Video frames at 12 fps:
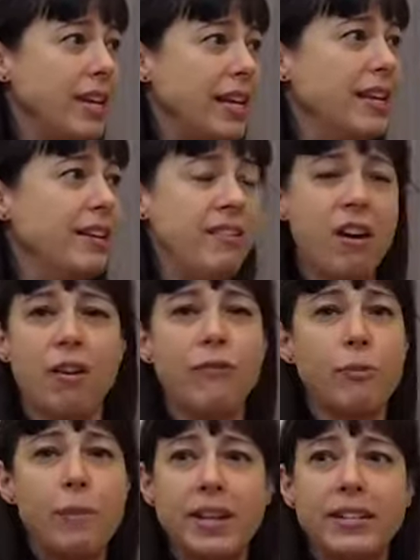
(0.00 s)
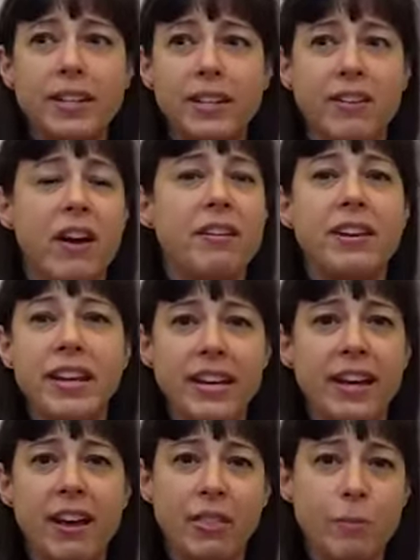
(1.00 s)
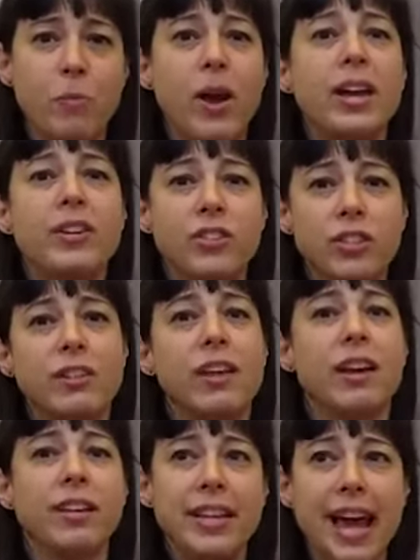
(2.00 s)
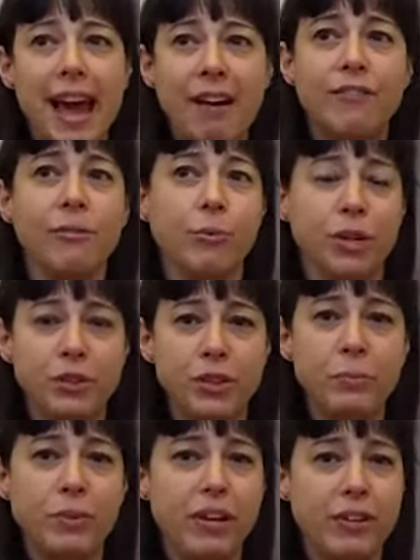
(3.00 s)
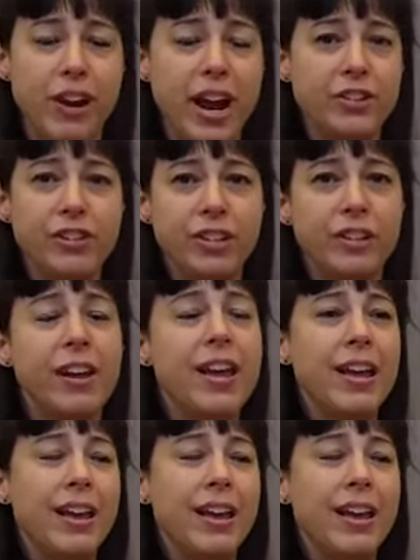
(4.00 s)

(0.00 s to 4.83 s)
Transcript: in a non-romantic, non-hitting on them way, just like to have a real human interaction.